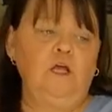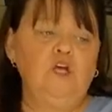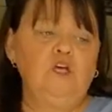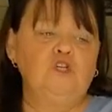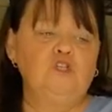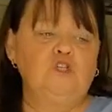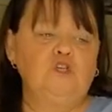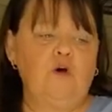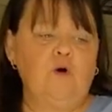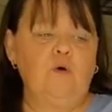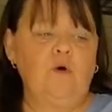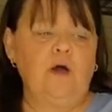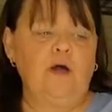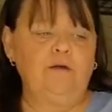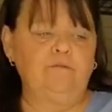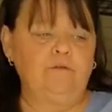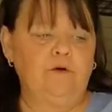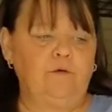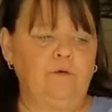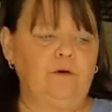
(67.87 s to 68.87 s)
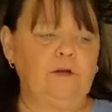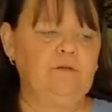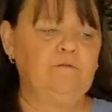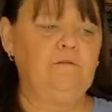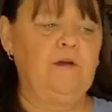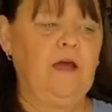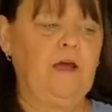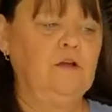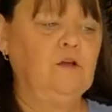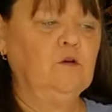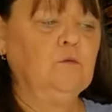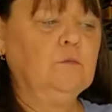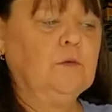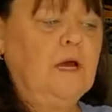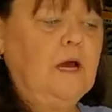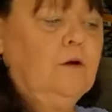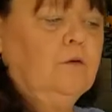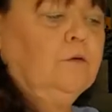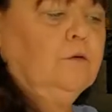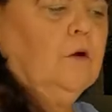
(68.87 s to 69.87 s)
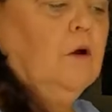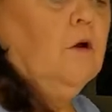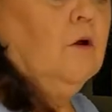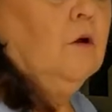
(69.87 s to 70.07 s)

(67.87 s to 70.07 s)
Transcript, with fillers: So I've already vacuumed out